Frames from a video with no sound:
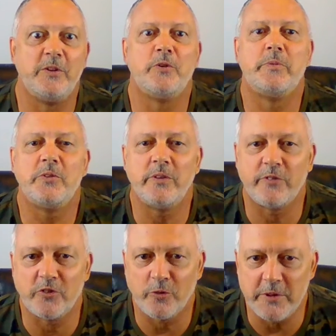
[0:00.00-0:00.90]
You've been doing it
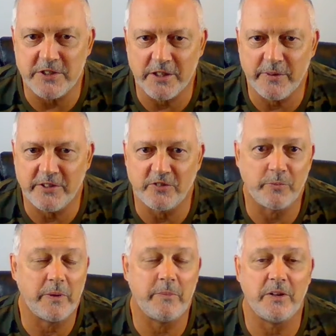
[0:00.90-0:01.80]
for so many generations,
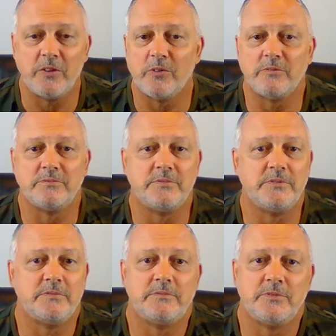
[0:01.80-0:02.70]
maybe you know
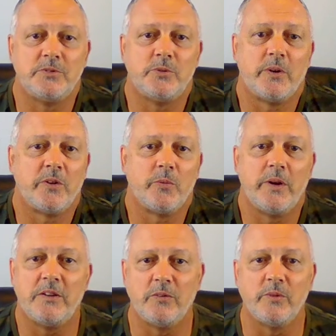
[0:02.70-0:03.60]
no other
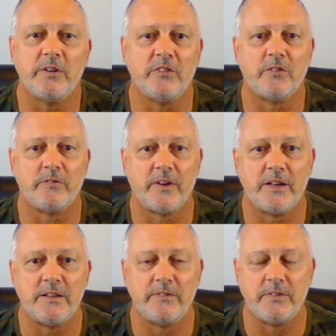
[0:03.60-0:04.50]
way to really
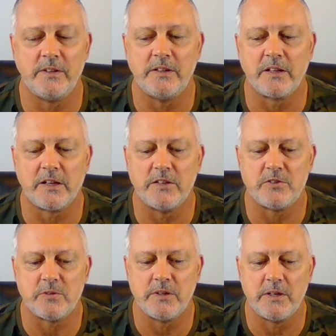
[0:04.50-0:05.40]
survive in the
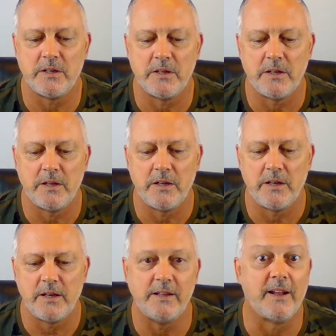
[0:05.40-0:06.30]
country.
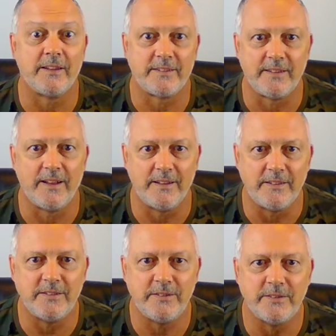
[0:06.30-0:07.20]
And that's sad
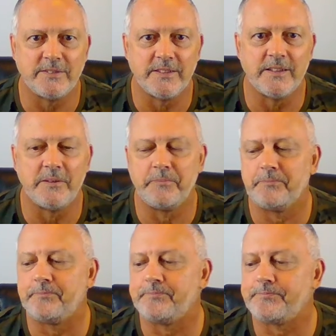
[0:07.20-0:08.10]
too, isn't it?
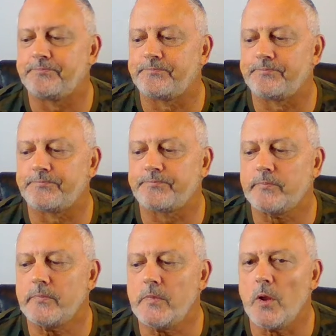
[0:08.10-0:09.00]

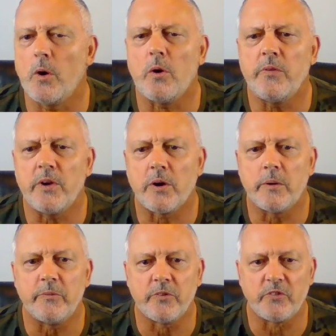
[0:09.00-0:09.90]
All the
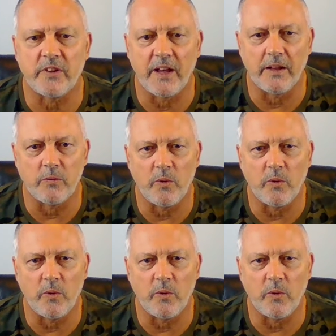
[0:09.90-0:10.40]
arms are sad.